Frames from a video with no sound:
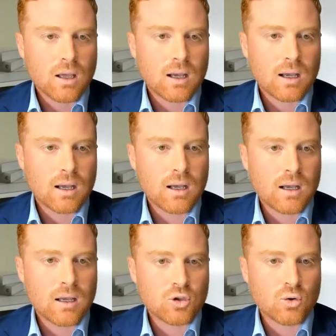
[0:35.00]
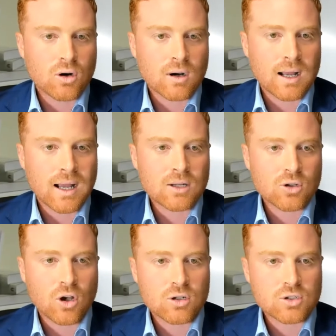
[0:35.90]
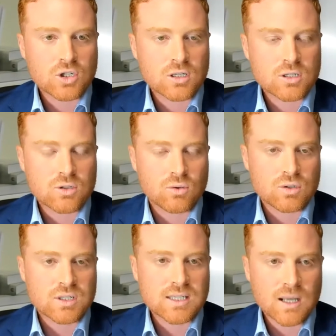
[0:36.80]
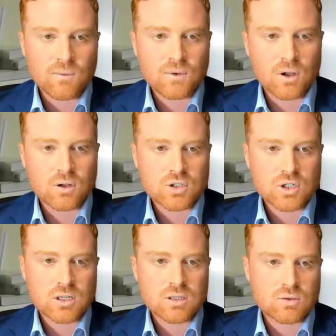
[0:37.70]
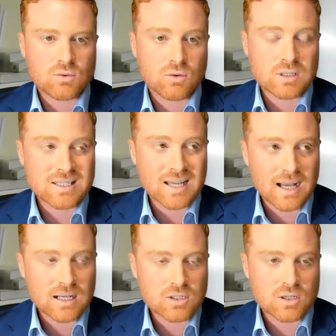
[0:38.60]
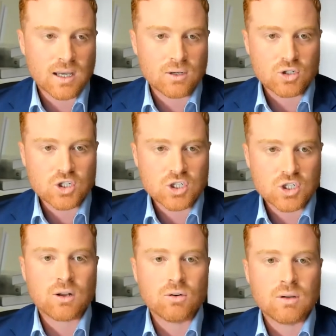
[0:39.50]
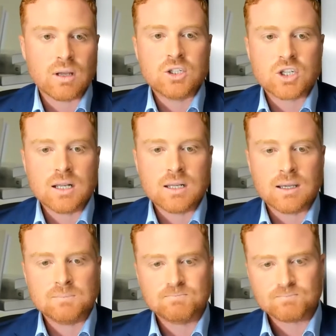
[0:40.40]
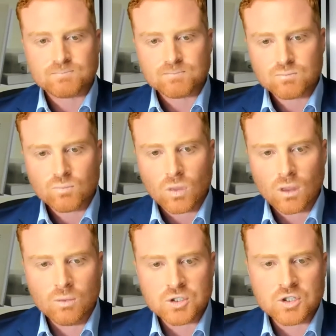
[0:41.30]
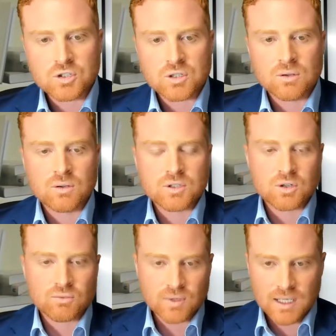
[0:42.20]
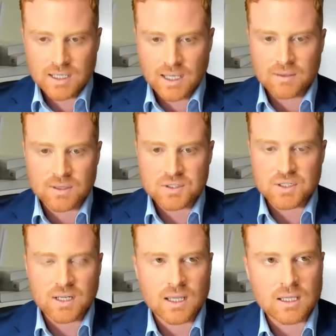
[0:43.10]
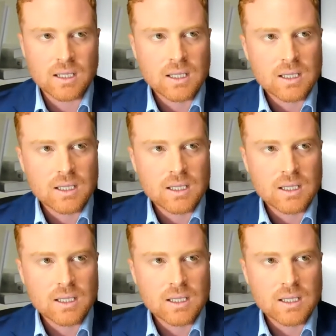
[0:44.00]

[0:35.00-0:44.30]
uh, your unconscious or self conscious or dark side or shadow agenda. I want you to, to really get this today